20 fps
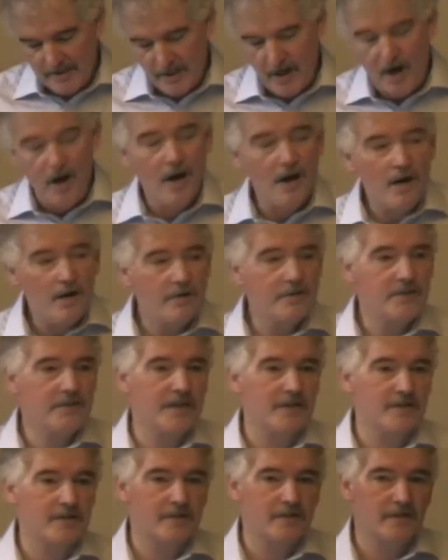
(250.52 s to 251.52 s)
that are
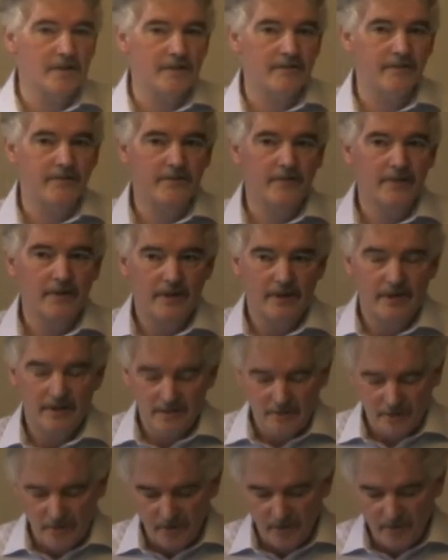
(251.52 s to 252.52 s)
sensitive
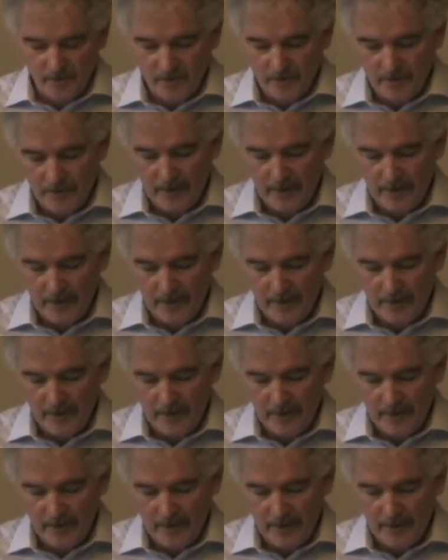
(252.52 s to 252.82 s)
to